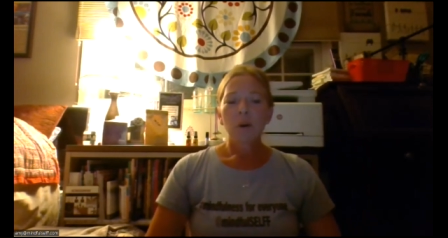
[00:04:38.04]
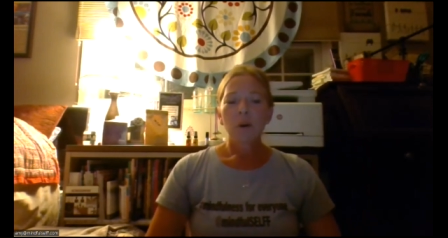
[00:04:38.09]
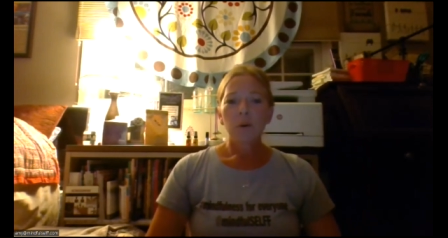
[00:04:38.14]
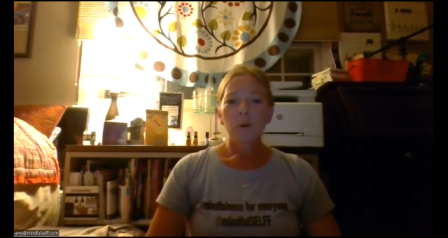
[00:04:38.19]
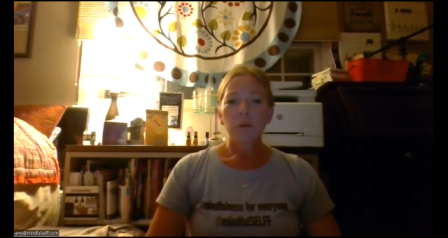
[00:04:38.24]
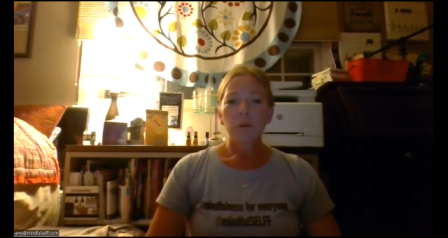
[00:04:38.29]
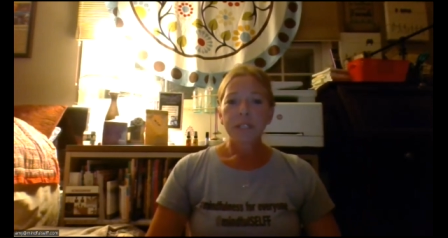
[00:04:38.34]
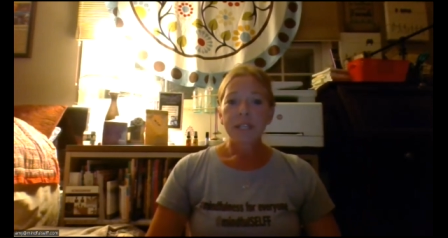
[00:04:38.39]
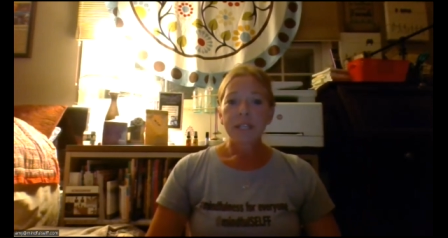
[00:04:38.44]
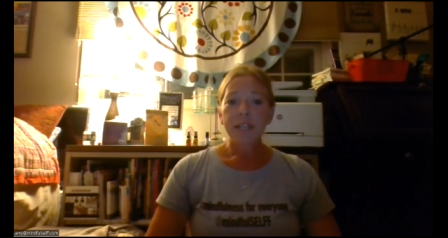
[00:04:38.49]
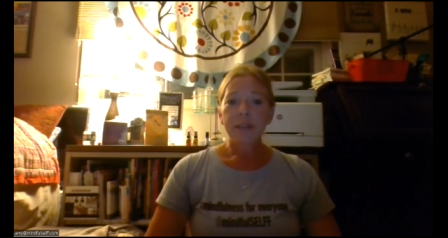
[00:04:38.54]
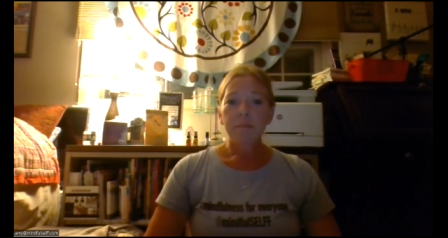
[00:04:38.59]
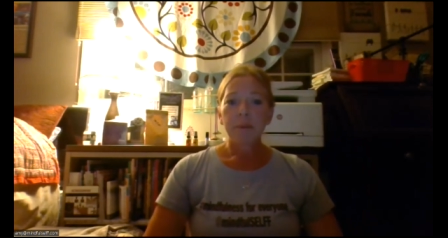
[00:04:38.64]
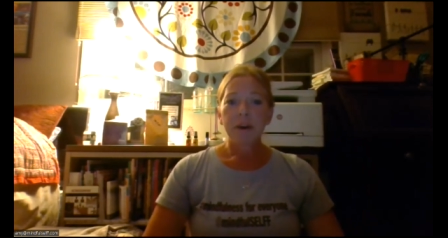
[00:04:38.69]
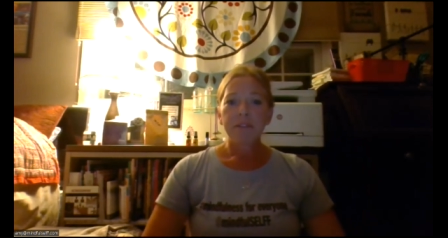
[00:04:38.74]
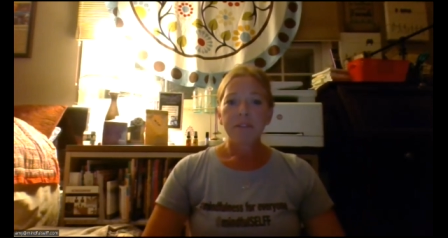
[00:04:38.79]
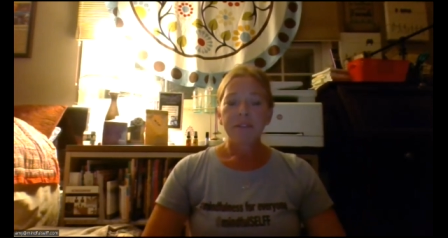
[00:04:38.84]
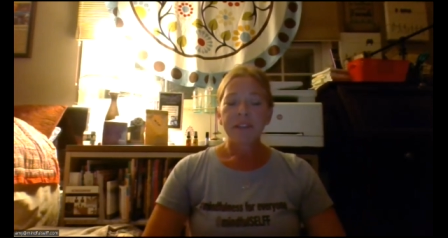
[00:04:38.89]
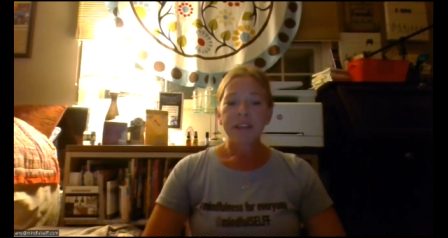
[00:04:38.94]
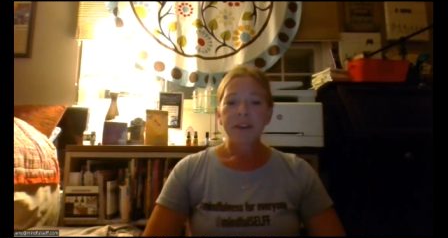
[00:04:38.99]
holding and
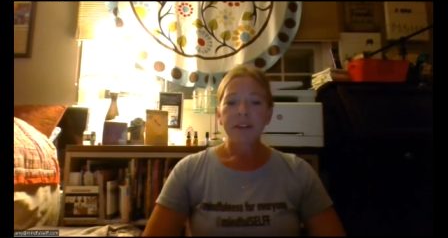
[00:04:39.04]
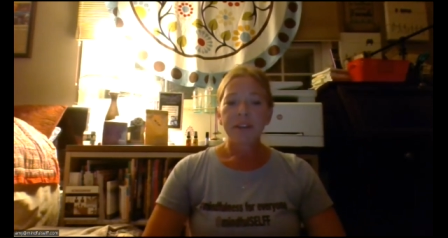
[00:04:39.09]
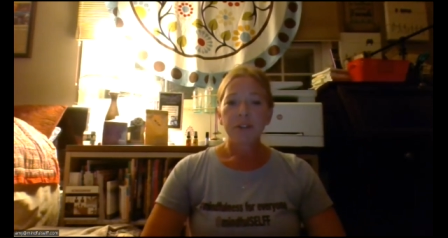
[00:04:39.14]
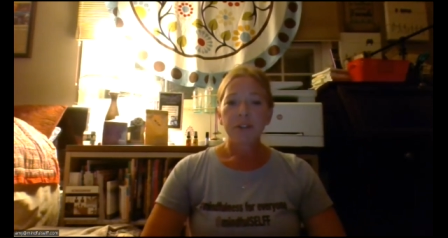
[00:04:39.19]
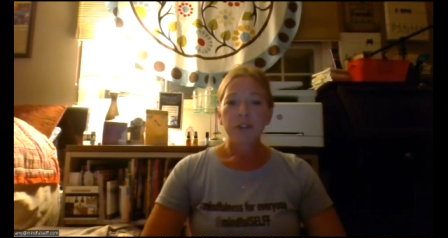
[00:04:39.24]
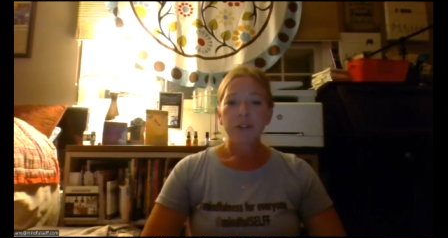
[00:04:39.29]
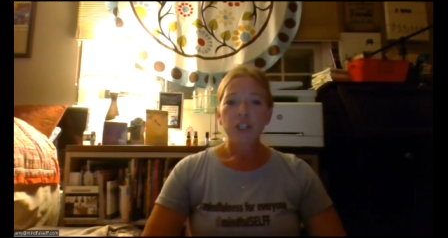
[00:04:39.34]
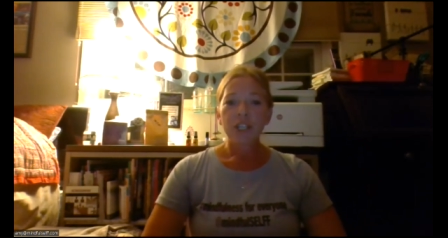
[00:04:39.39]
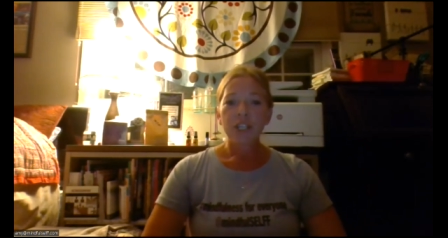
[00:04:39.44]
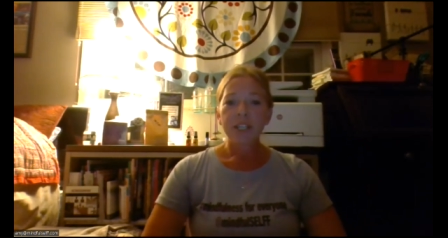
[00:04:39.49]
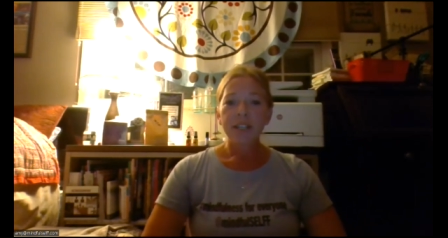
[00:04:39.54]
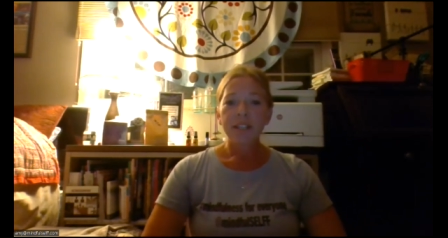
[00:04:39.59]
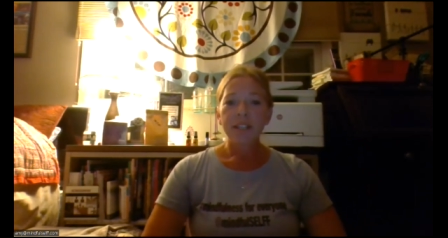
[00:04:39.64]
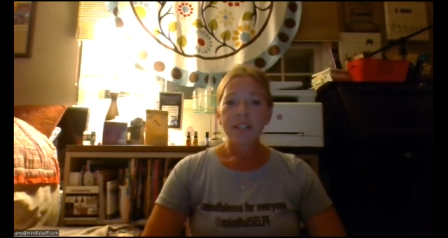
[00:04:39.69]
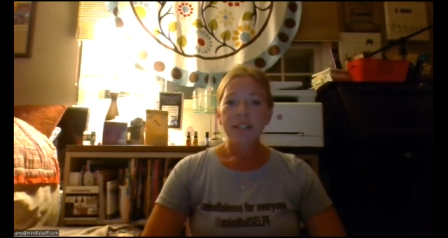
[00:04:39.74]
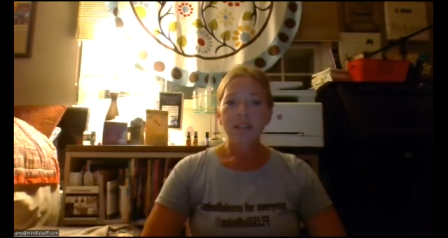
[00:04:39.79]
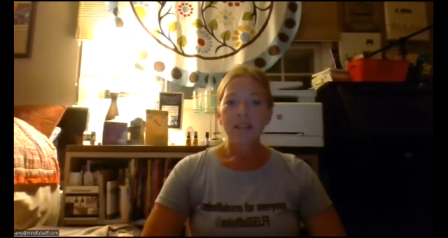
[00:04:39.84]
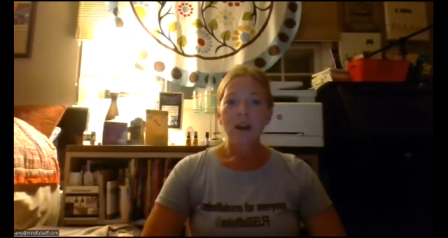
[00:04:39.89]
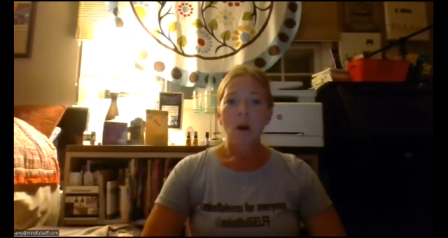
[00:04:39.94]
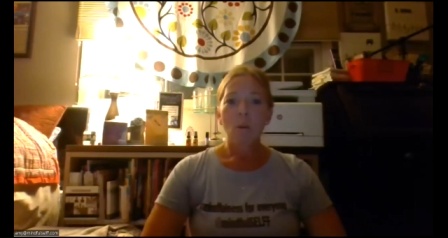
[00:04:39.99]
puffing out your
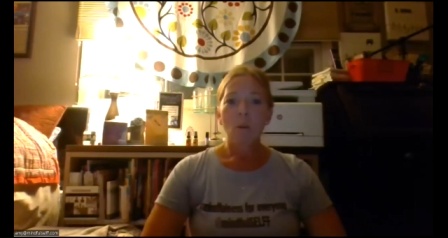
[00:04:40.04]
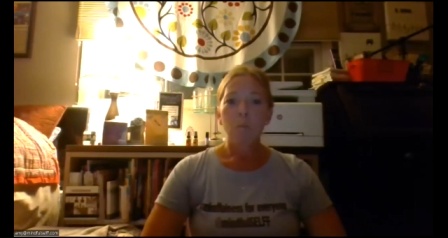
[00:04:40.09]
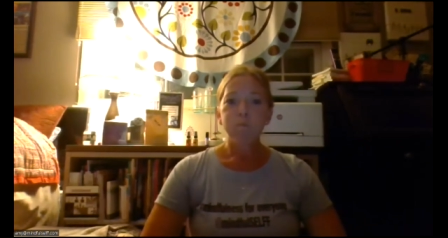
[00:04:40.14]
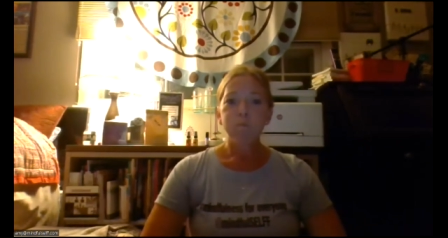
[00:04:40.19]
cheeks.